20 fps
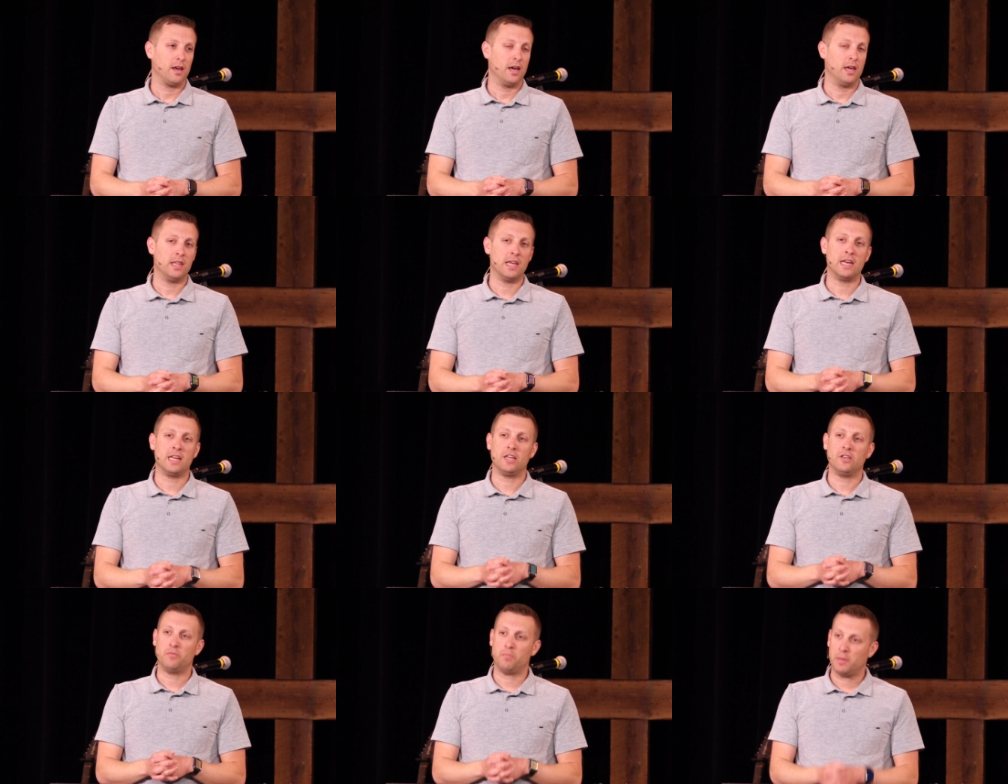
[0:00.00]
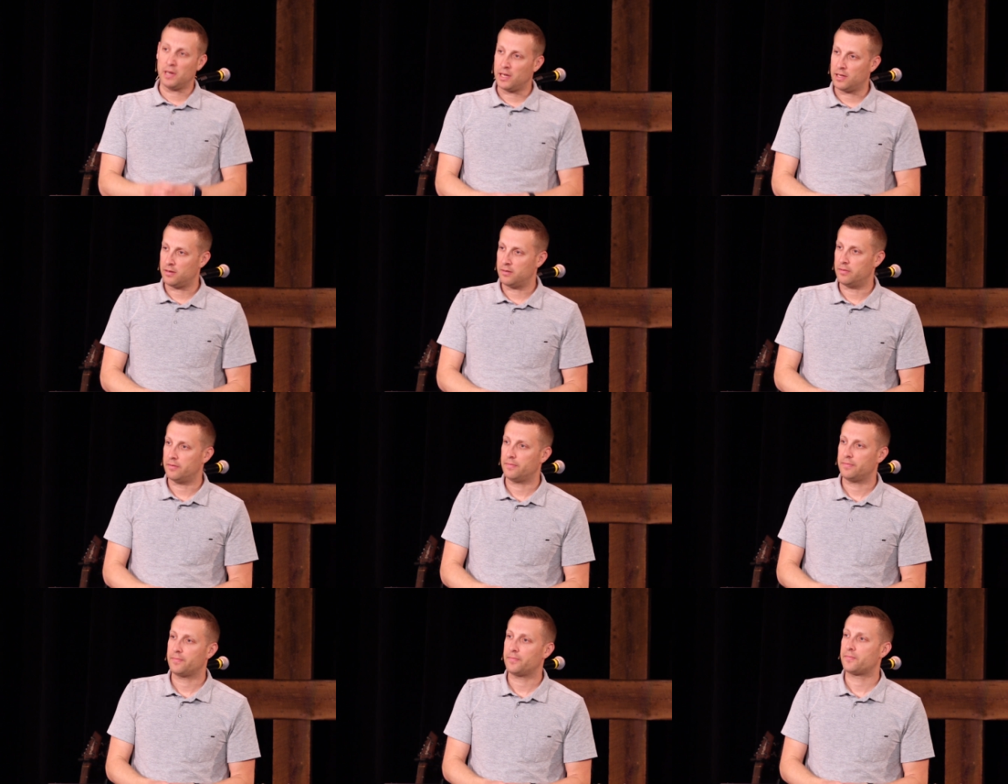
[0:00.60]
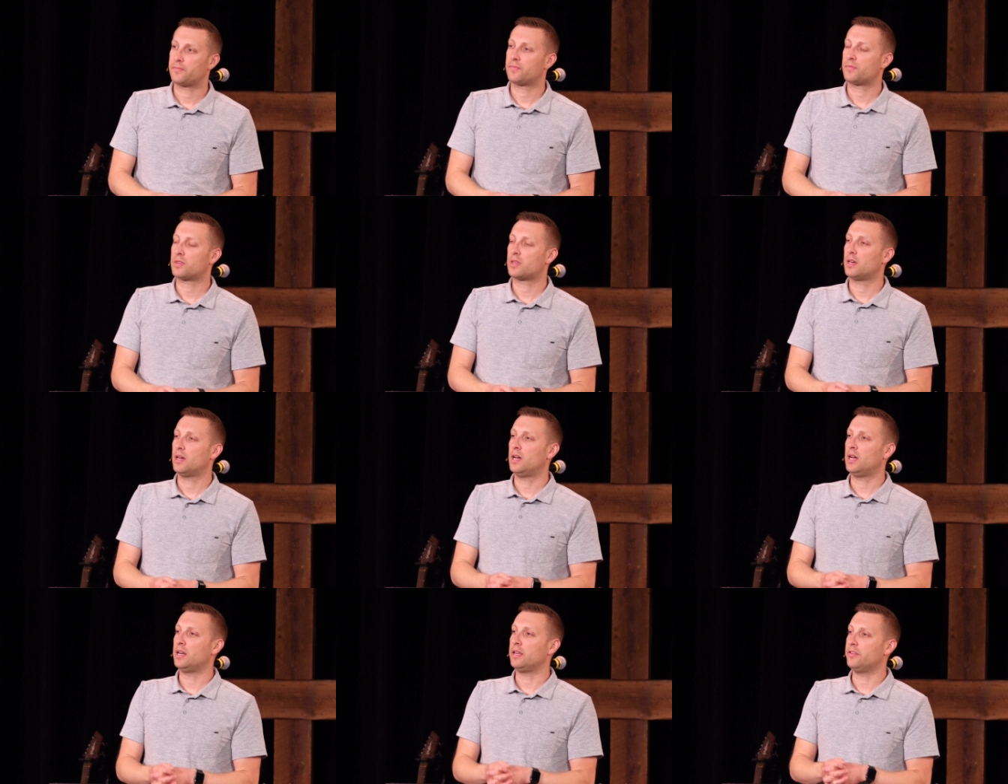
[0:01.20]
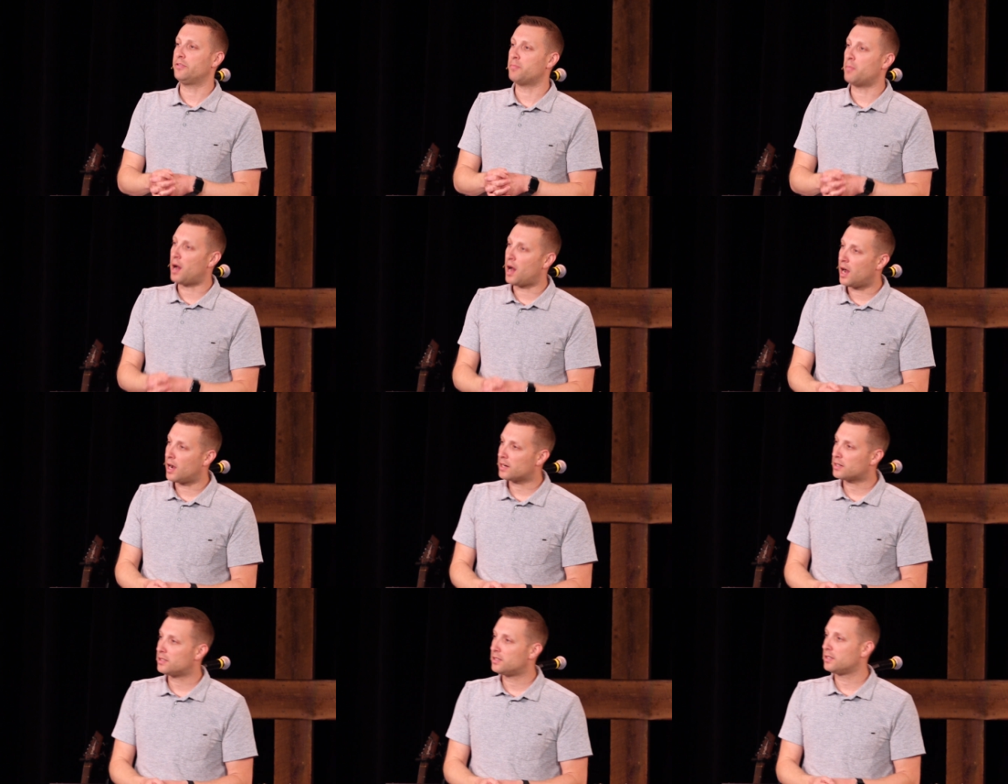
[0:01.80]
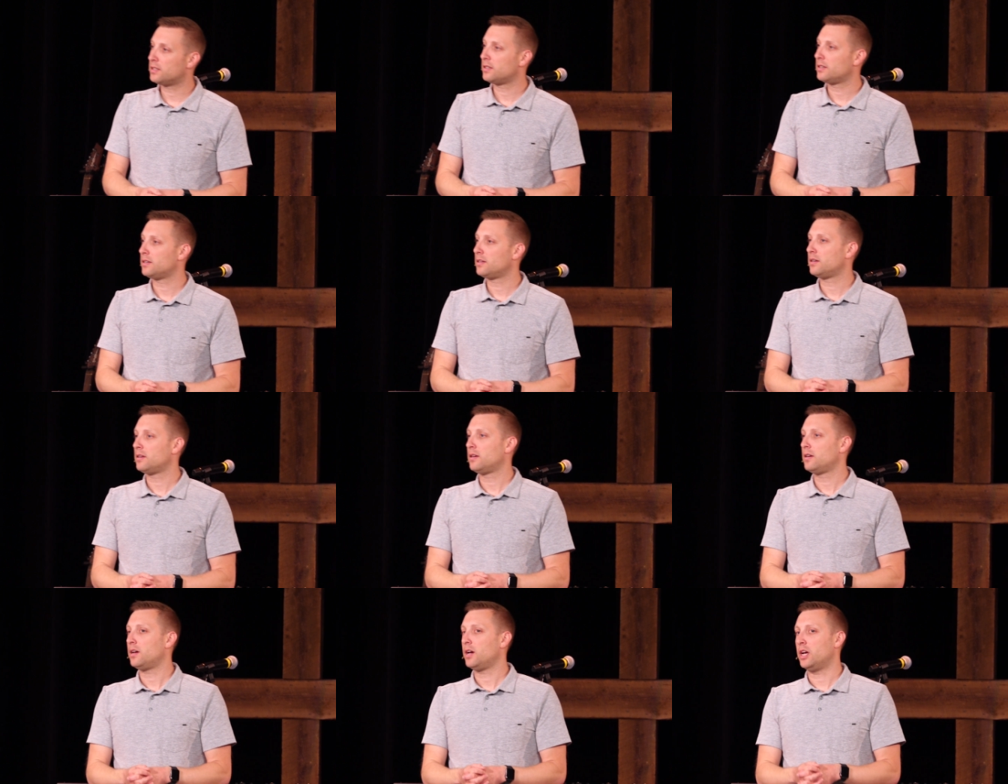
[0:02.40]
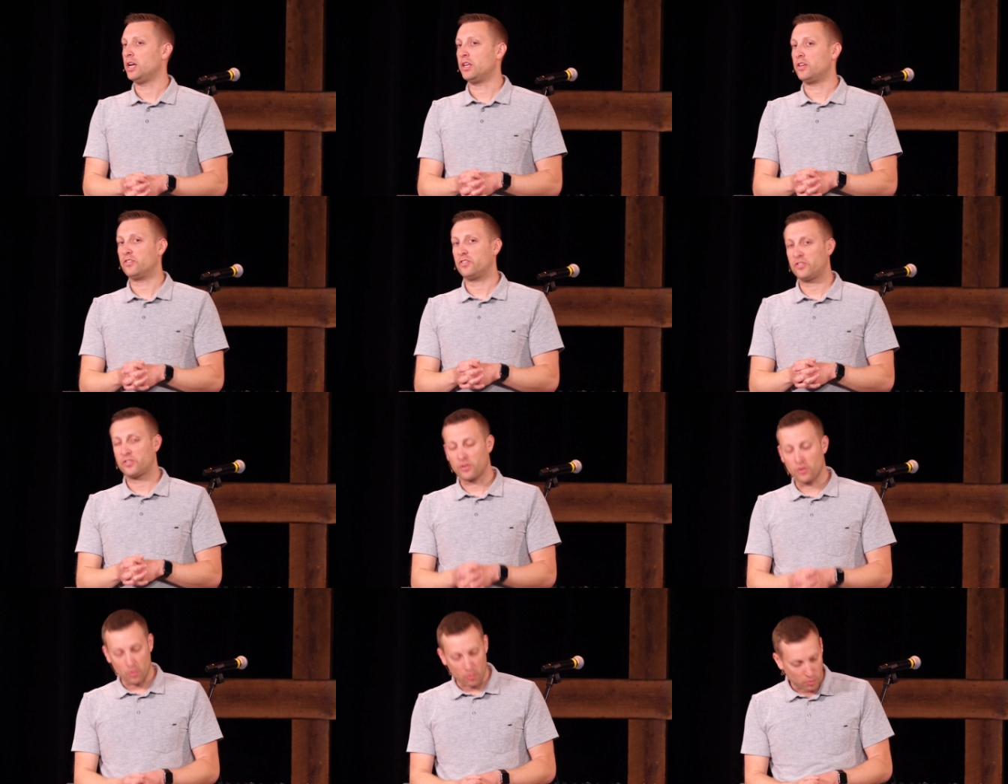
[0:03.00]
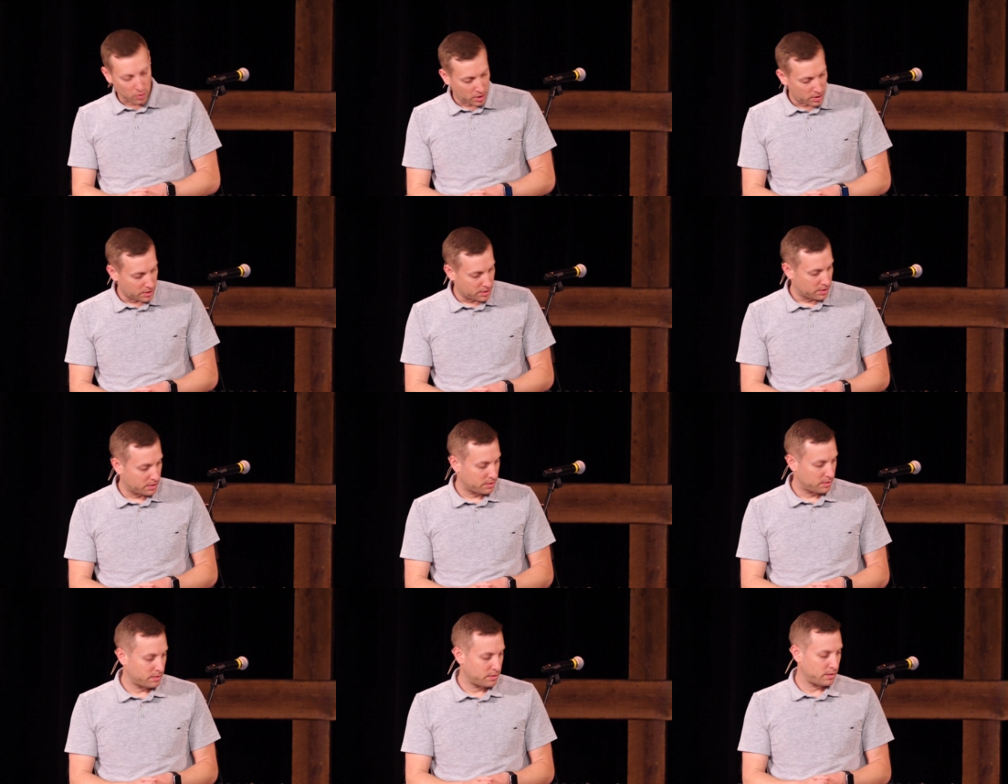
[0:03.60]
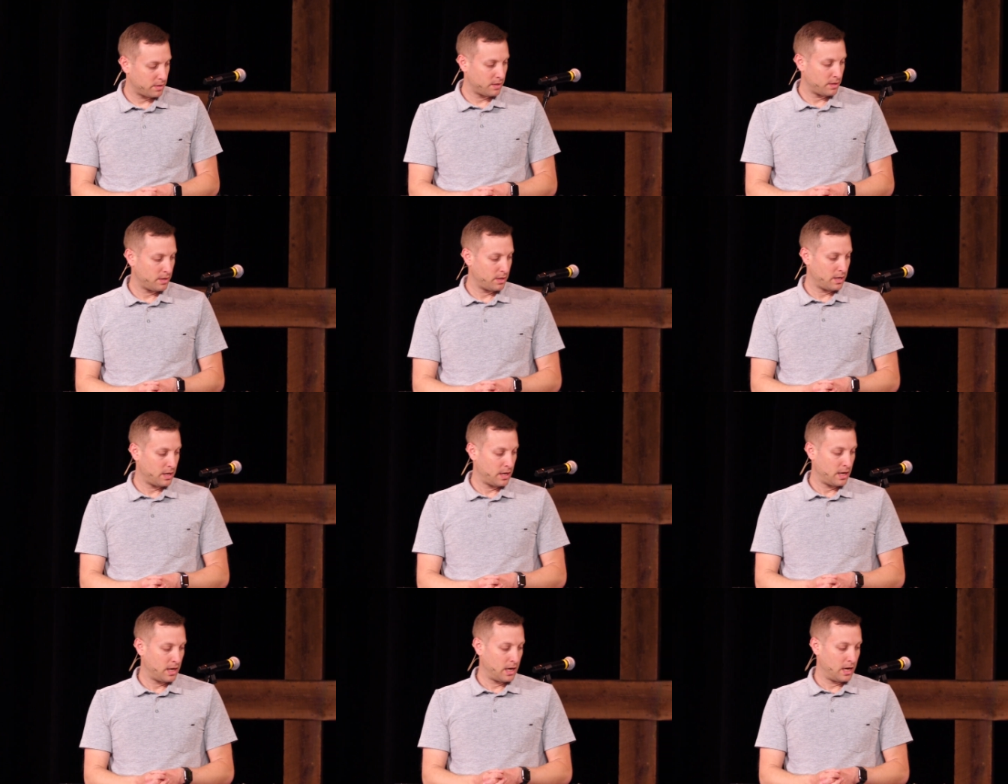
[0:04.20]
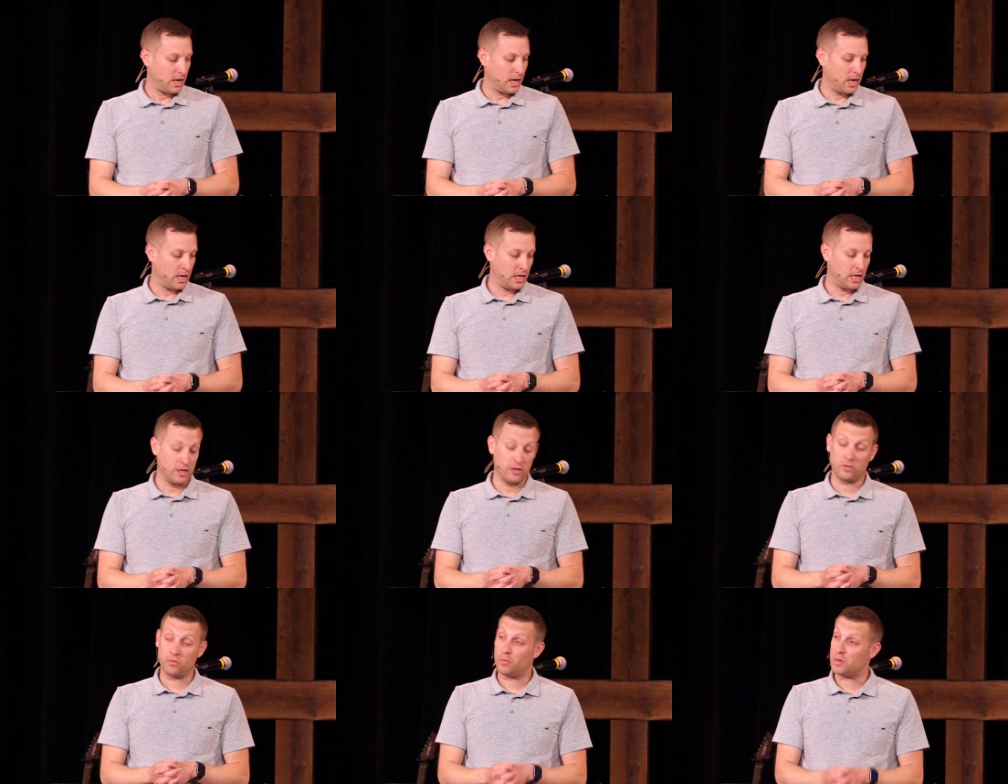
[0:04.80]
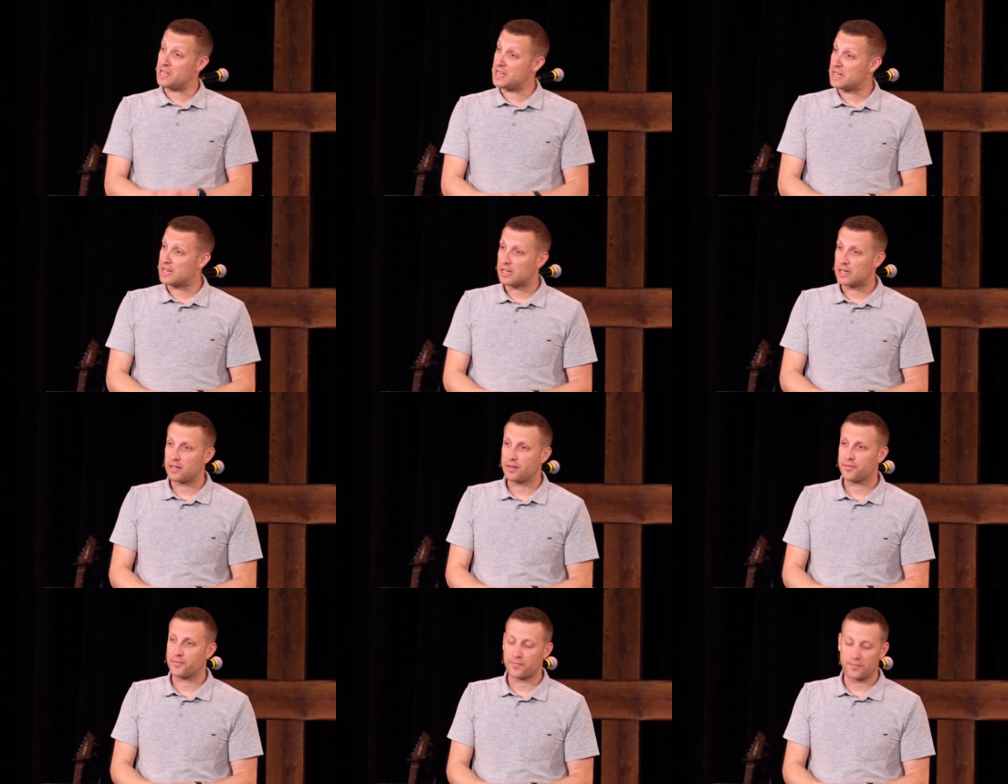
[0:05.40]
And then he's beaten, and he's mocked, and he's scorned, and he's weak.